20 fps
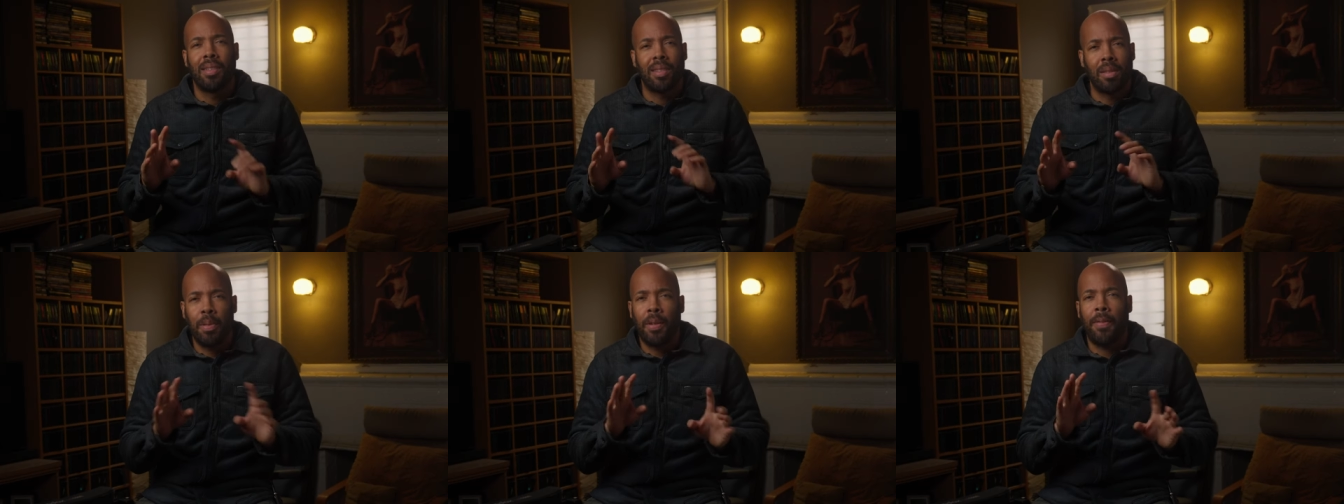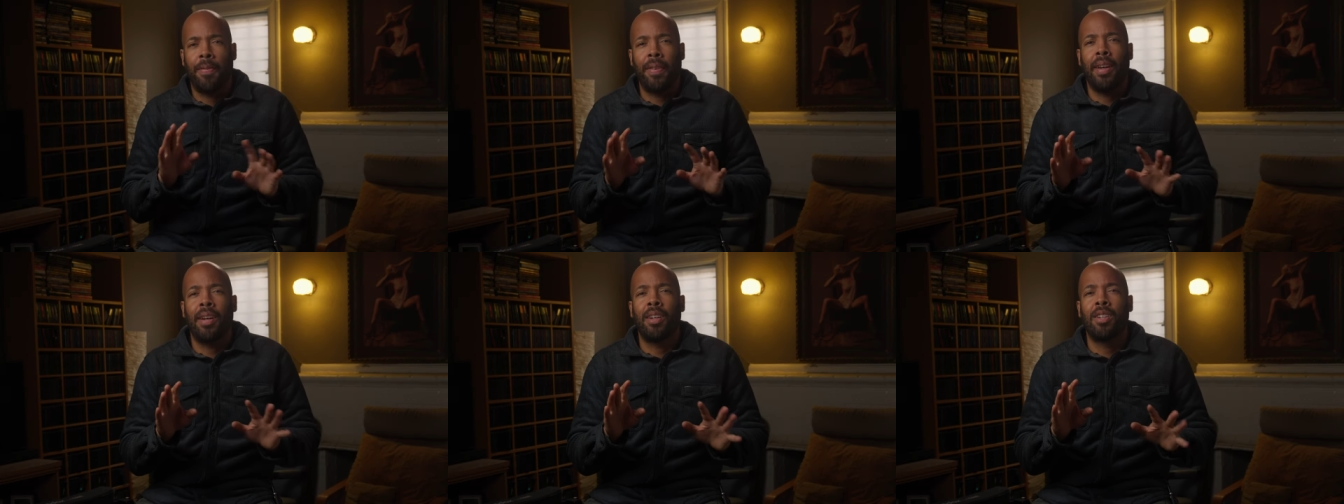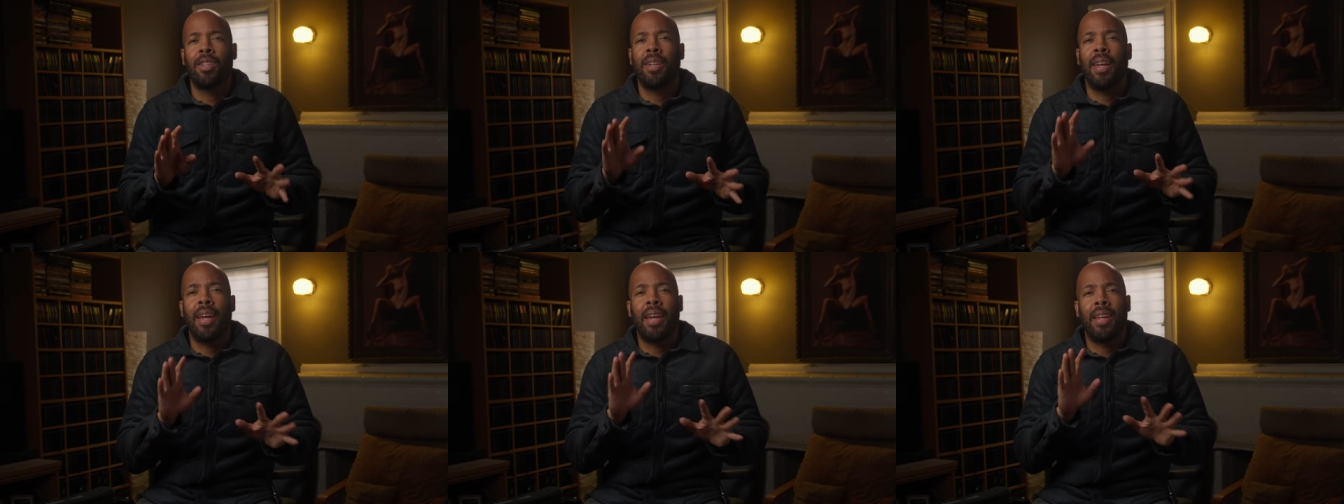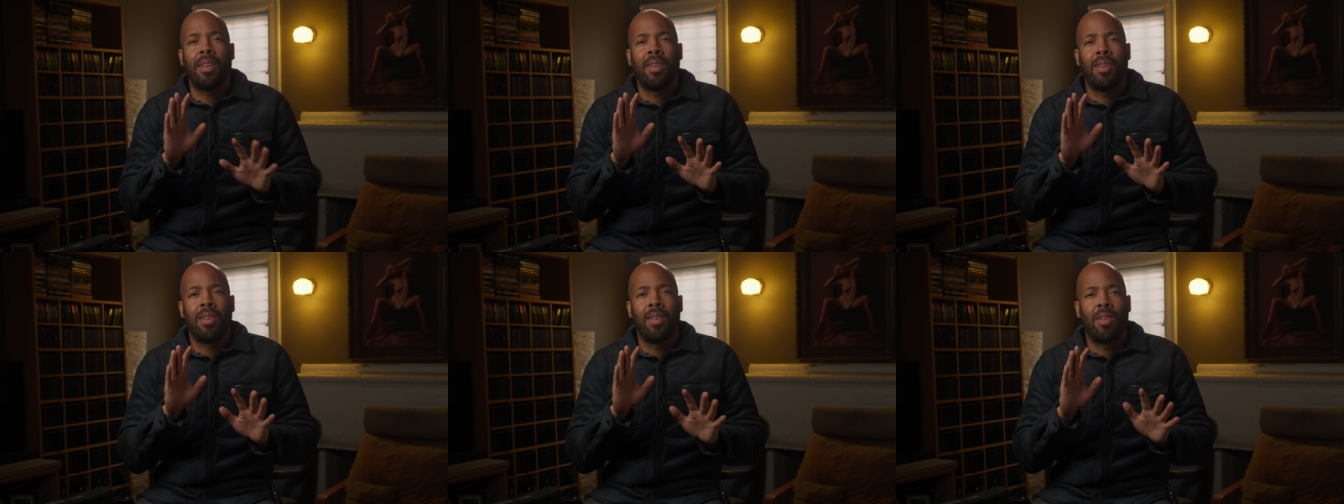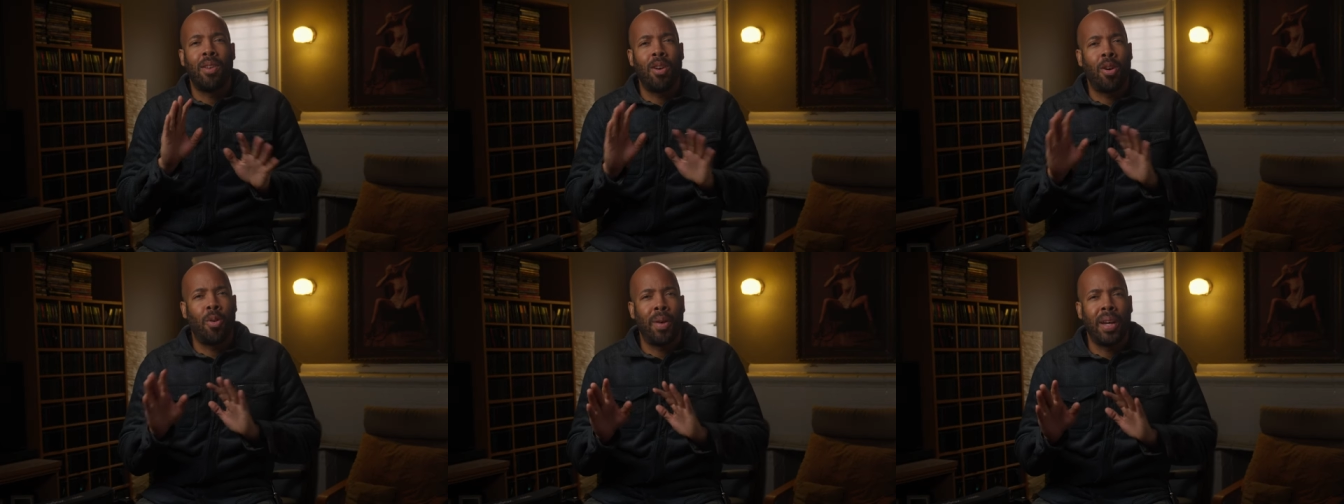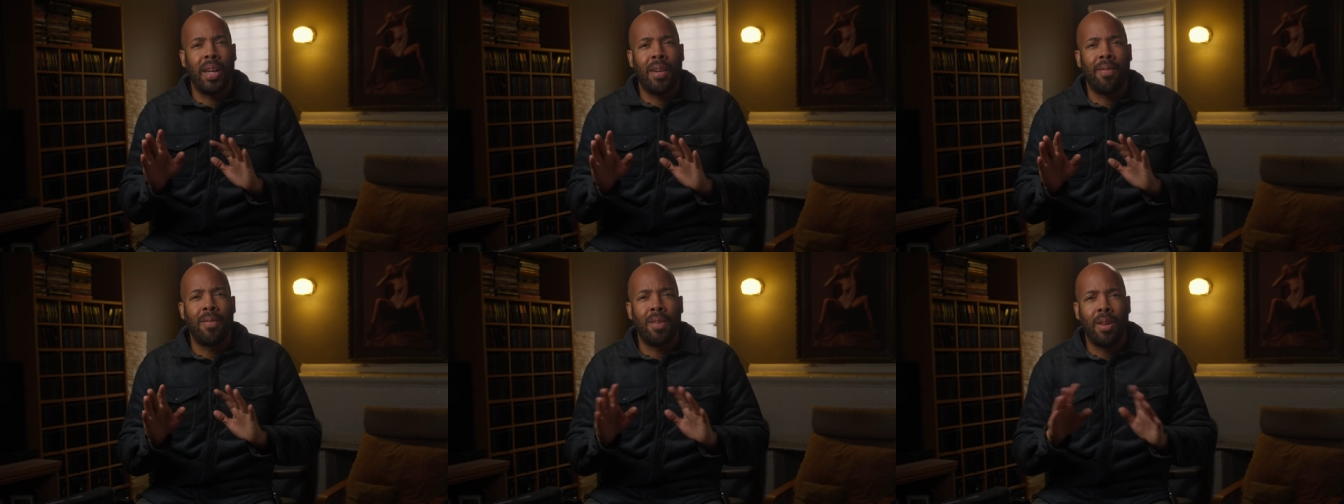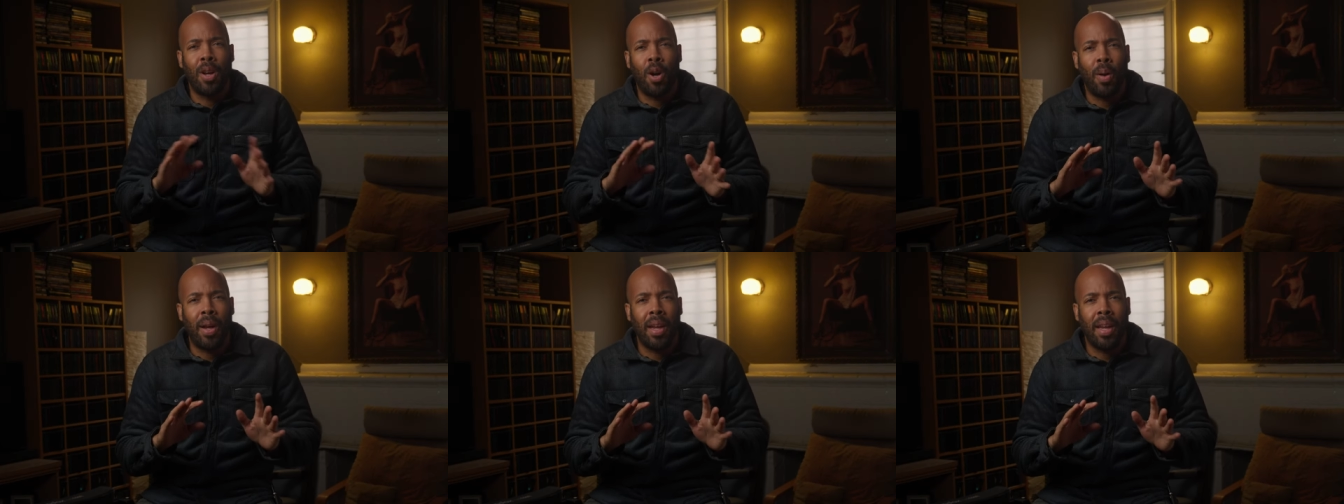to be fair, she had no way of
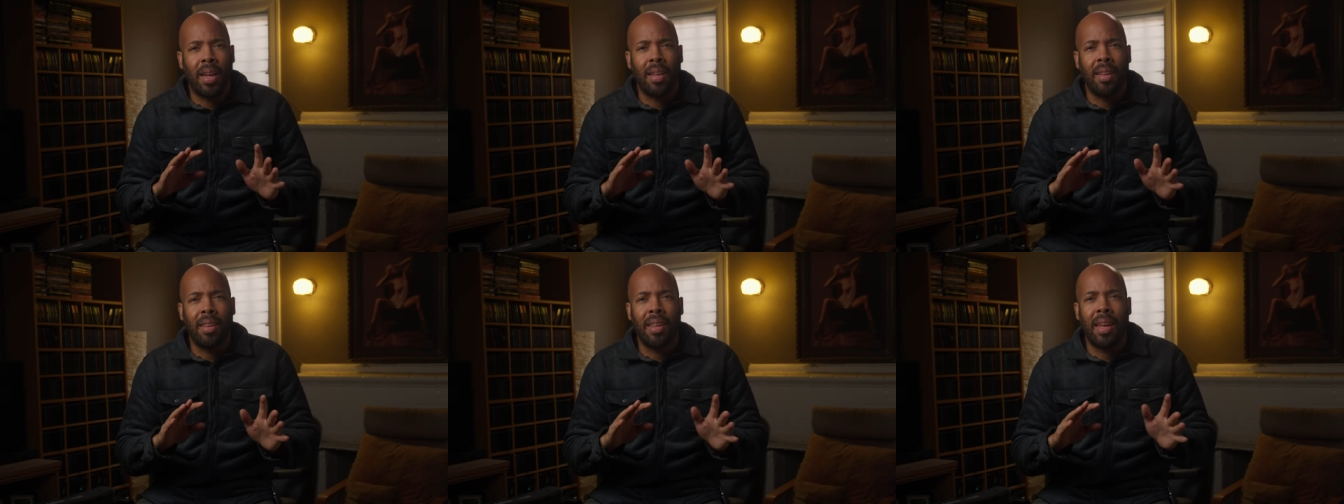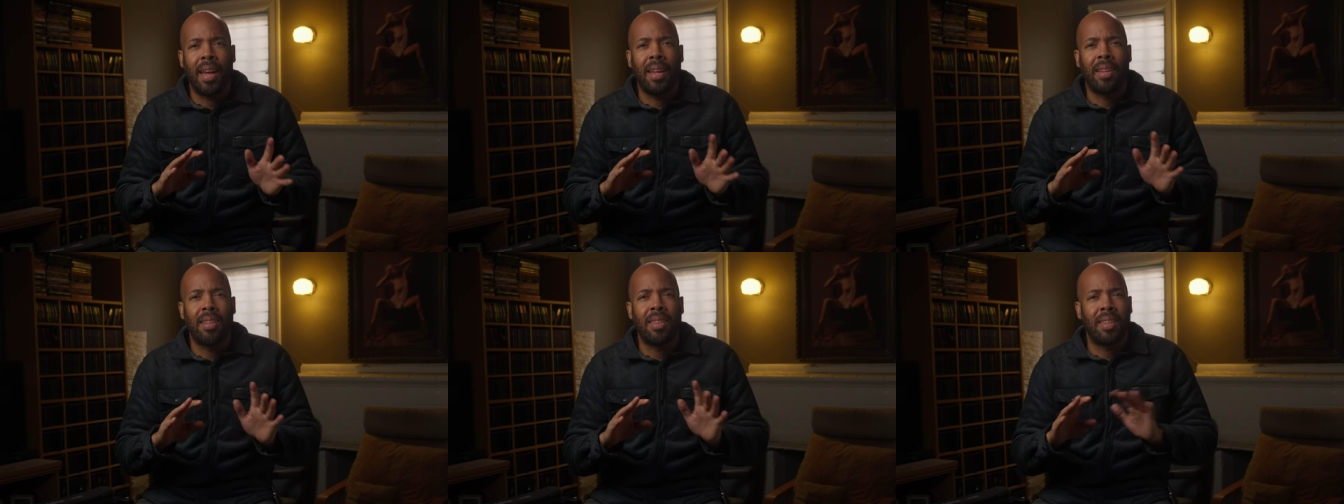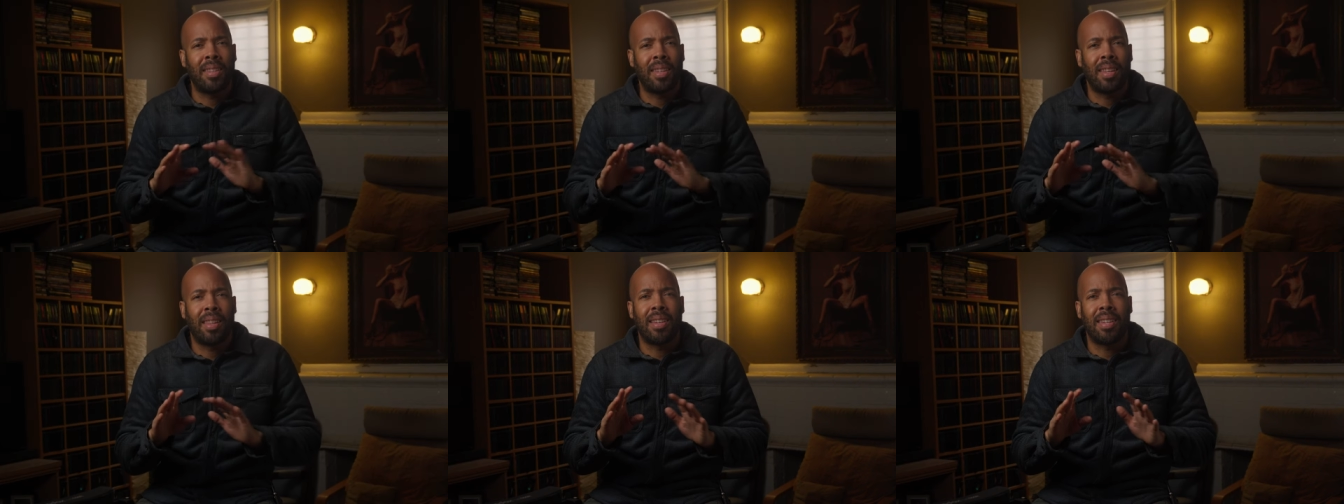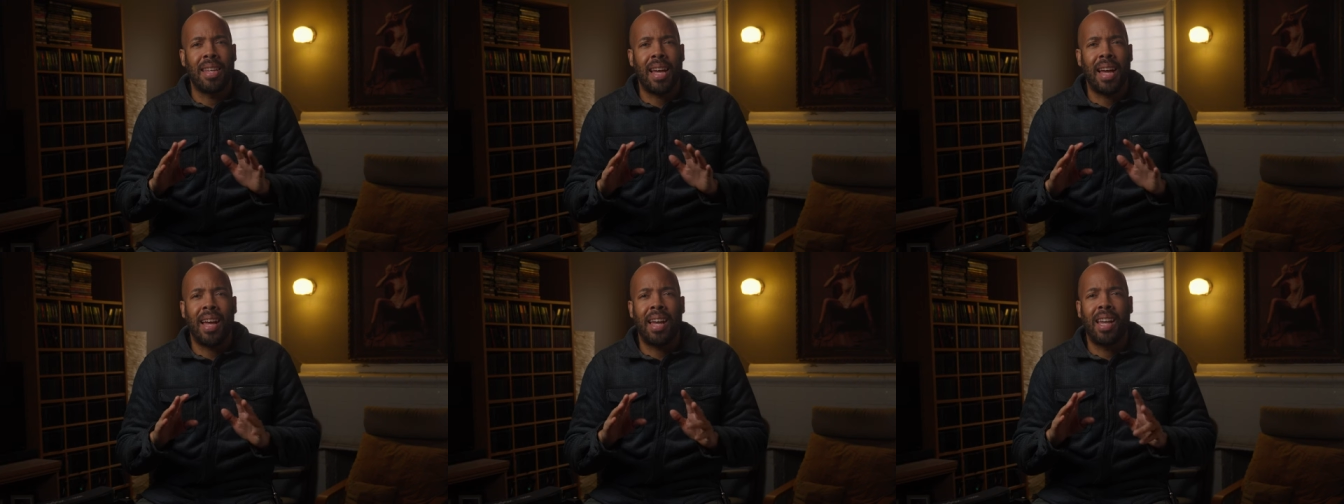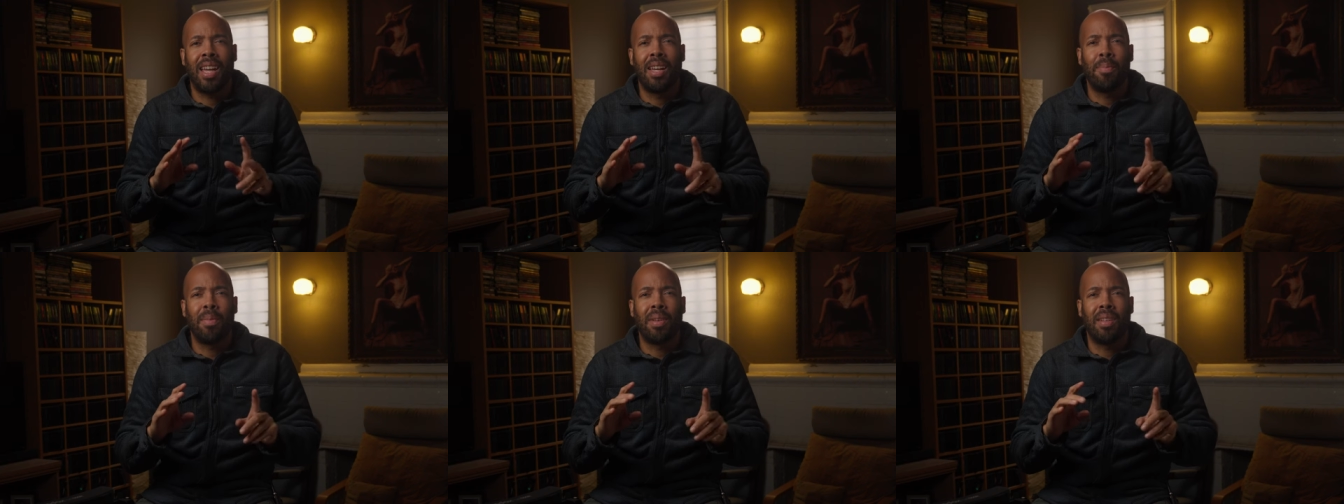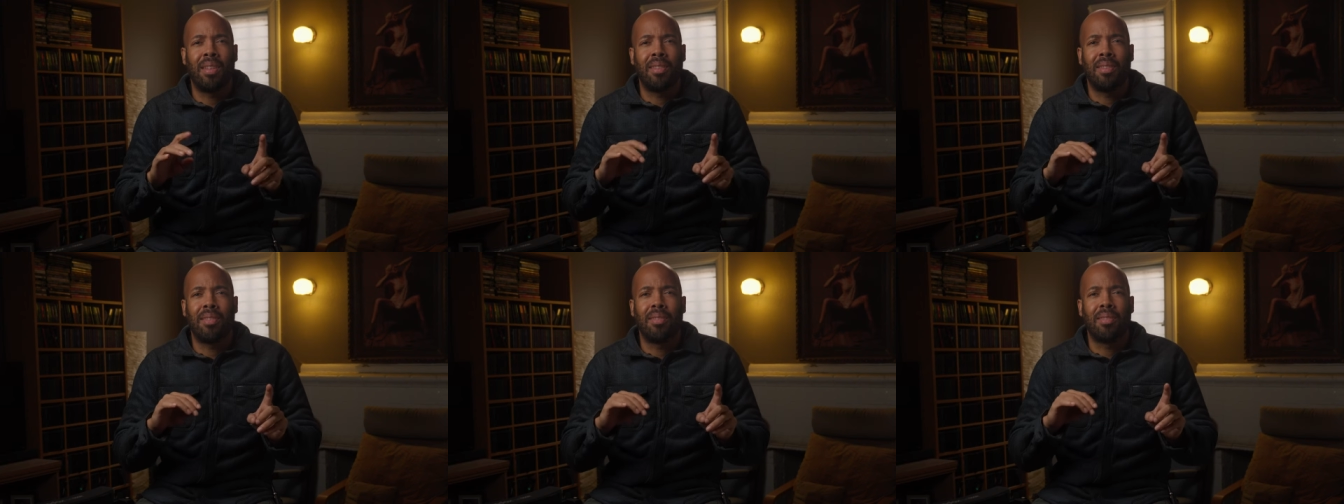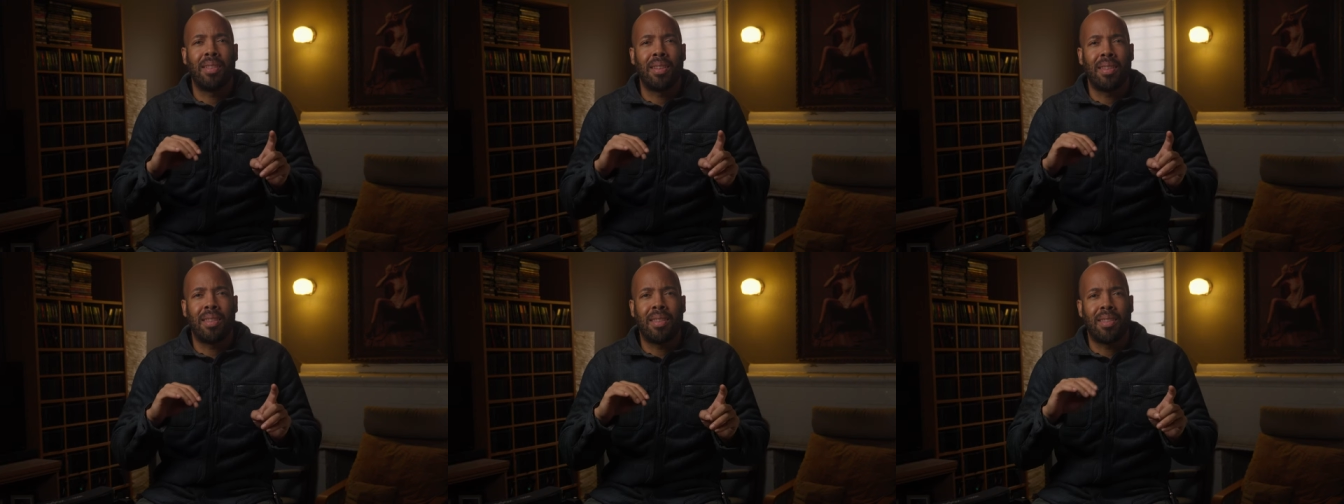knowing that this at the time,
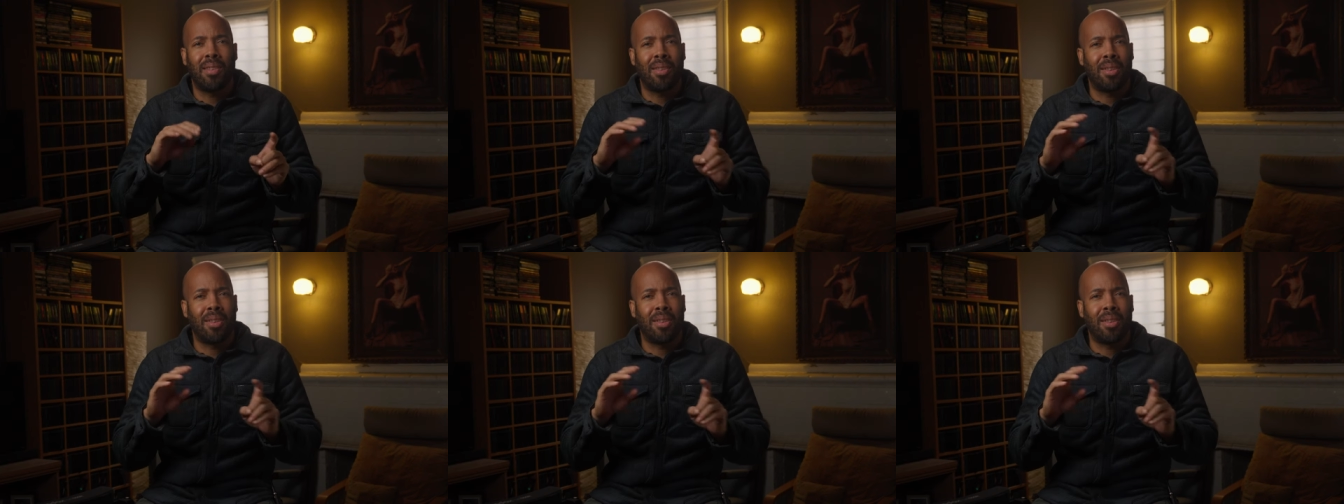and